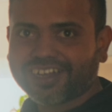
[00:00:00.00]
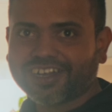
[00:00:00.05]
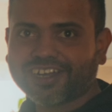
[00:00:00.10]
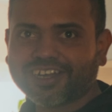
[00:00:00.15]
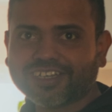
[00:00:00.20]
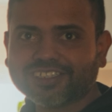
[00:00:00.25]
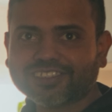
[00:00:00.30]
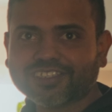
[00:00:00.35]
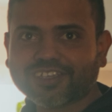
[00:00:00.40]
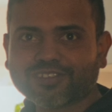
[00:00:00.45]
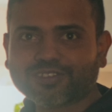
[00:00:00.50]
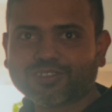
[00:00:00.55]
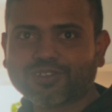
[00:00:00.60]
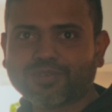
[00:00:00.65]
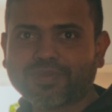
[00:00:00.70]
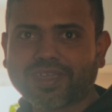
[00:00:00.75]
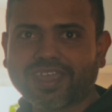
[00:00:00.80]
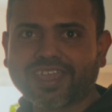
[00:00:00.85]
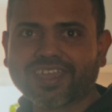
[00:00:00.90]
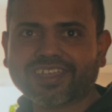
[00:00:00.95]
uh, just
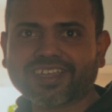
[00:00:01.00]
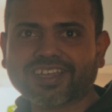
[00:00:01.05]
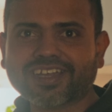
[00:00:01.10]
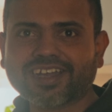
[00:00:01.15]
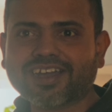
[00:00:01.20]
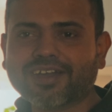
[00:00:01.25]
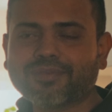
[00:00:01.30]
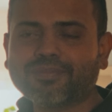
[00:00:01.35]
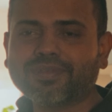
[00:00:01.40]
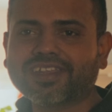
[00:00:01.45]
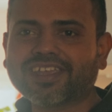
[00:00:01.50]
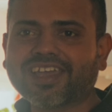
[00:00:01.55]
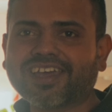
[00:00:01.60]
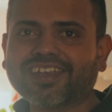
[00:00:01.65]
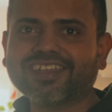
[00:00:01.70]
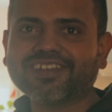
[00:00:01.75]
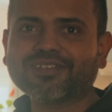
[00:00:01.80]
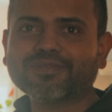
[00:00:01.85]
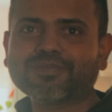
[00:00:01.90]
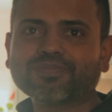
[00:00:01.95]
to make uh,
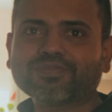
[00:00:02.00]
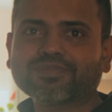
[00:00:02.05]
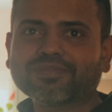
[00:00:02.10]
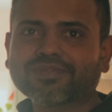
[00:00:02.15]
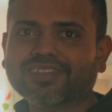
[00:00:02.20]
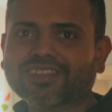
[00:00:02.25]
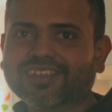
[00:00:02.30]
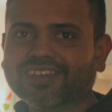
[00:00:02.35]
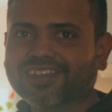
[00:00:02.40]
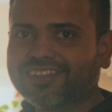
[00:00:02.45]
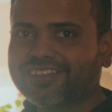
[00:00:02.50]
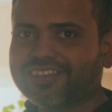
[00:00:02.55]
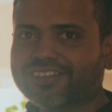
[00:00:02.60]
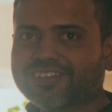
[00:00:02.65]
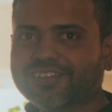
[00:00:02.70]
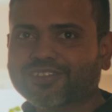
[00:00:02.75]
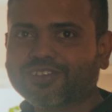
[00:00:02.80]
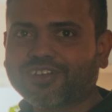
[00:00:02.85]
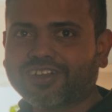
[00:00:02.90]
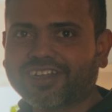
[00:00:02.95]
biryani.
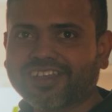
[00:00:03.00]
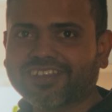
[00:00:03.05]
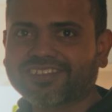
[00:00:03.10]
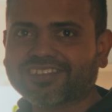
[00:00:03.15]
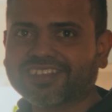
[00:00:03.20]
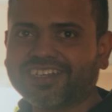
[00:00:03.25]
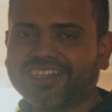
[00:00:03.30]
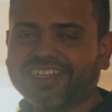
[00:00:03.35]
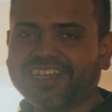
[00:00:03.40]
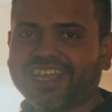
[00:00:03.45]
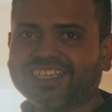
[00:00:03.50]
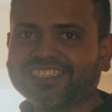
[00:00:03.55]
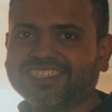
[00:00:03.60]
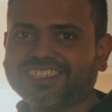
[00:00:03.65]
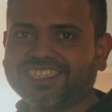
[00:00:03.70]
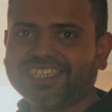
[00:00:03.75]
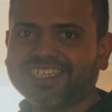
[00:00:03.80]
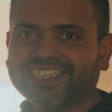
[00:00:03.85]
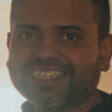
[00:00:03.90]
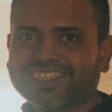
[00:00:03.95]
This is called as the uh,
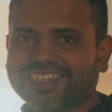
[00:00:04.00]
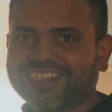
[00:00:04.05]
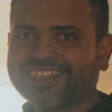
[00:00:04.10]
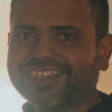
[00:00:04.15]
dikchi.